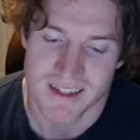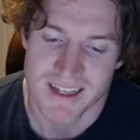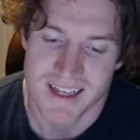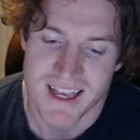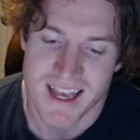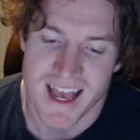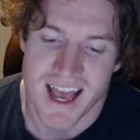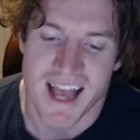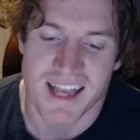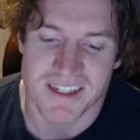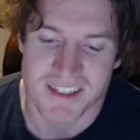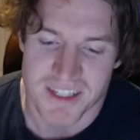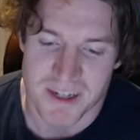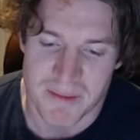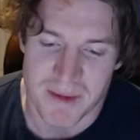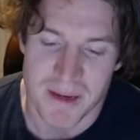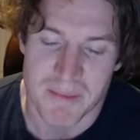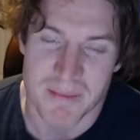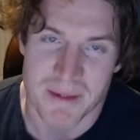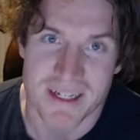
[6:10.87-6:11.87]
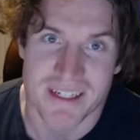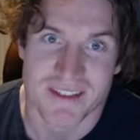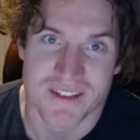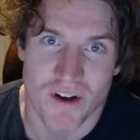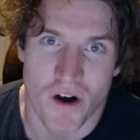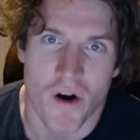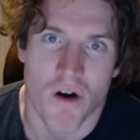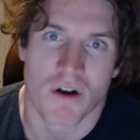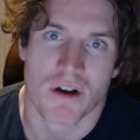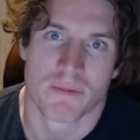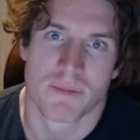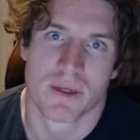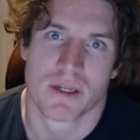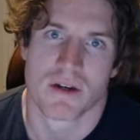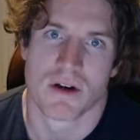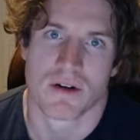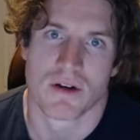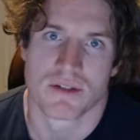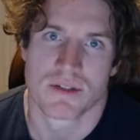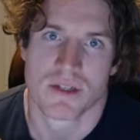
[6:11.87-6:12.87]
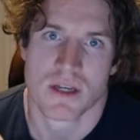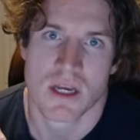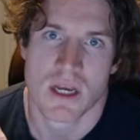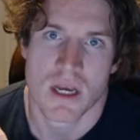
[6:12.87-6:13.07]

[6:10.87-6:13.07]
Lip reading: a similar big dog, because